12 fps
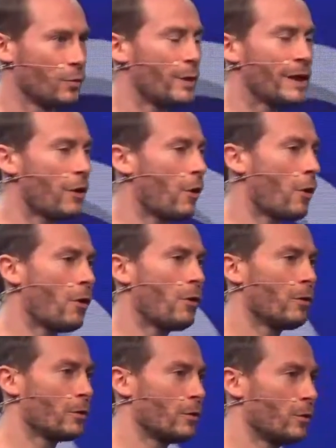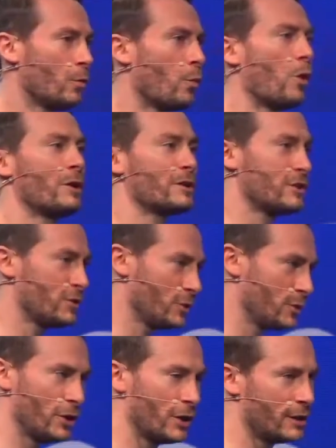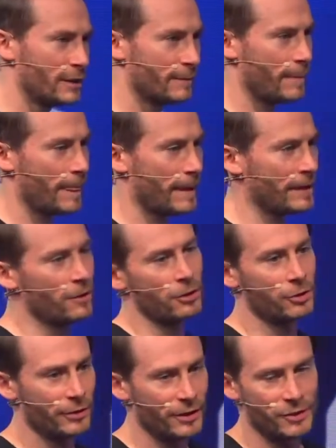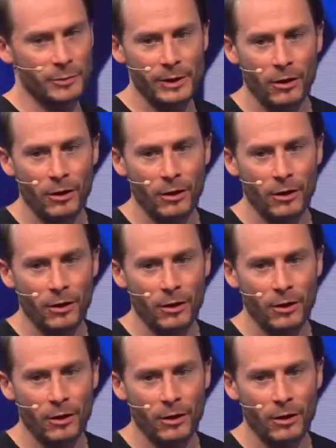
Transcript: We all want to do good in our careers.